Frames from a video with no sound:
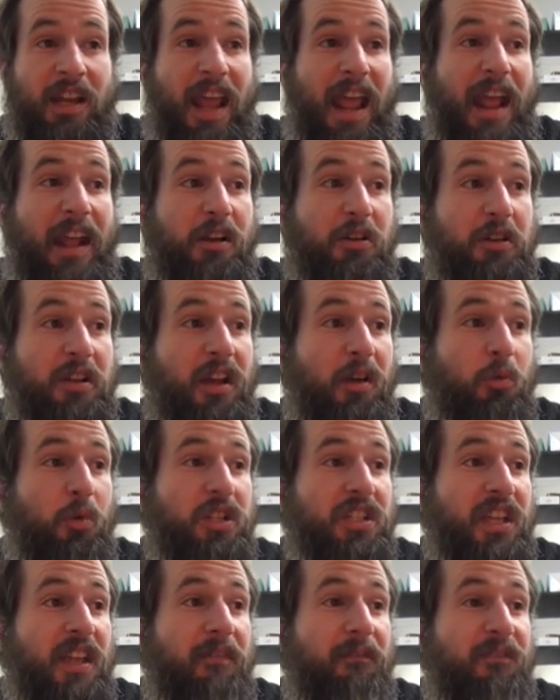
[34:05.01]
an area
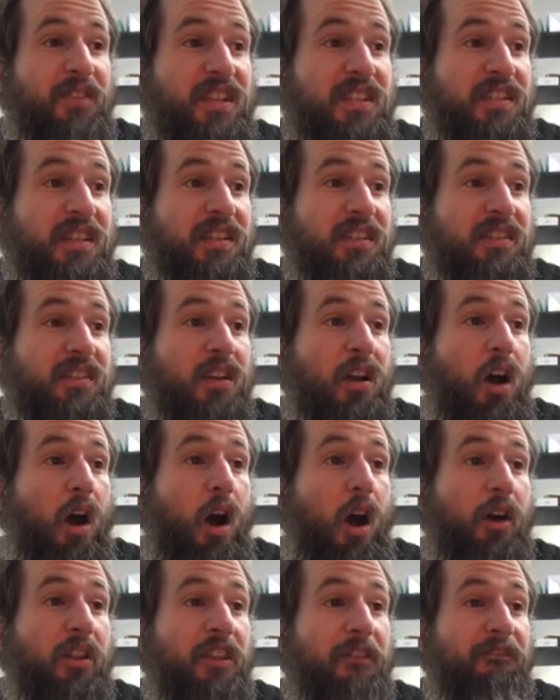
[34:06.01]
which emphasis
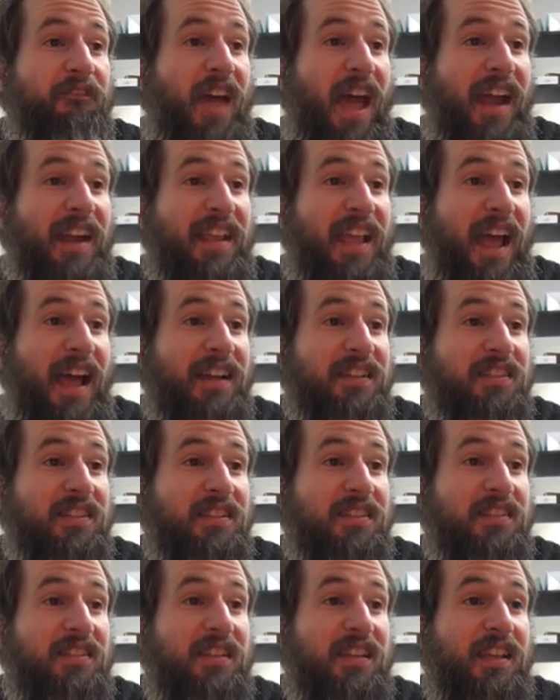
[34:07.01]
on the fatty
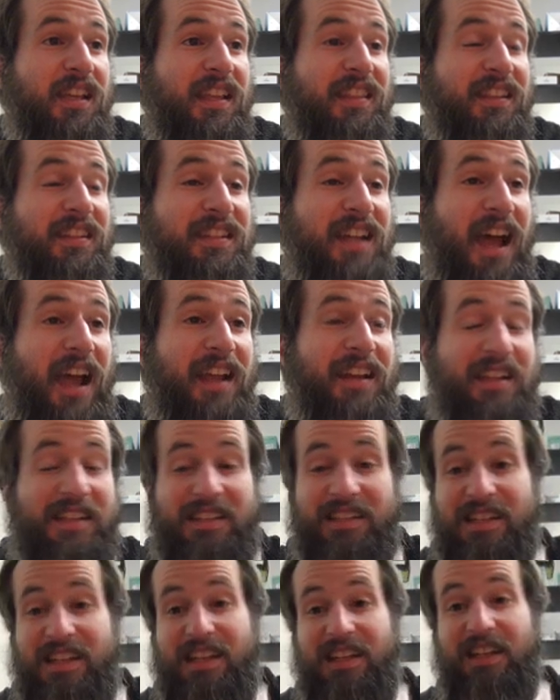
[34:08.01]
acids in the diet
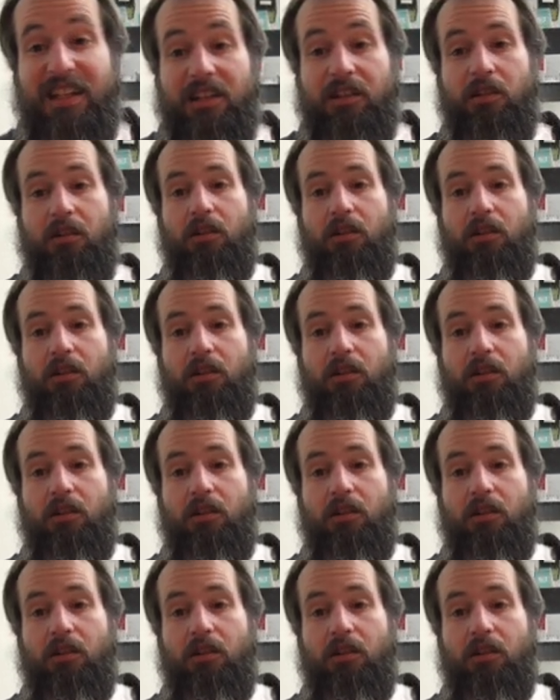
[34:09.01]
is needed.